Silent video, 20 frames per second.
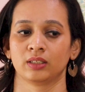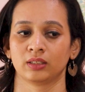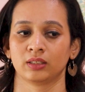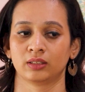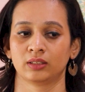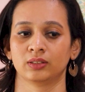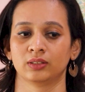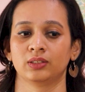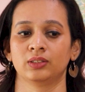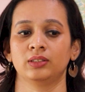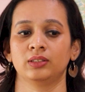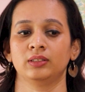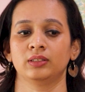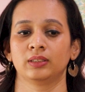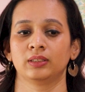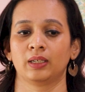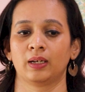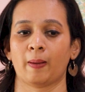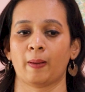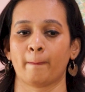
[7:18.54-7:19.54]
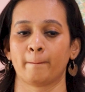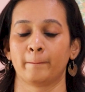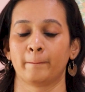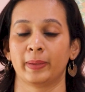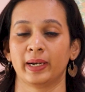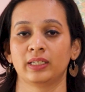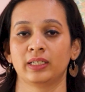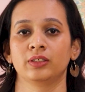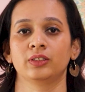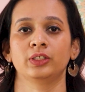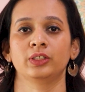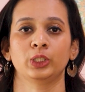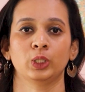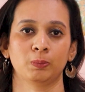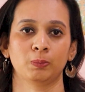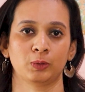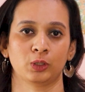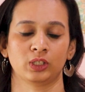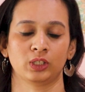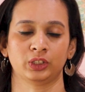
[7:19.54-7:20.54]
The better
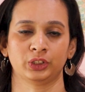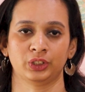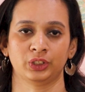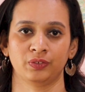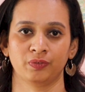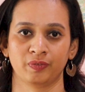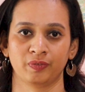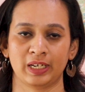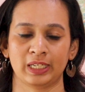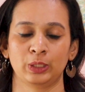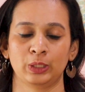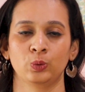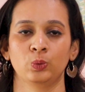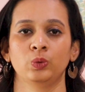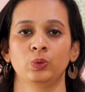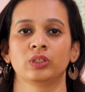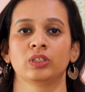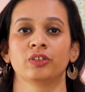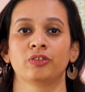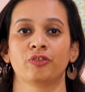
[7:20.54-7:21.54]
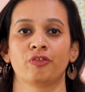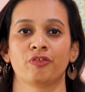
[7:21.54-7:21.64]
your production value, the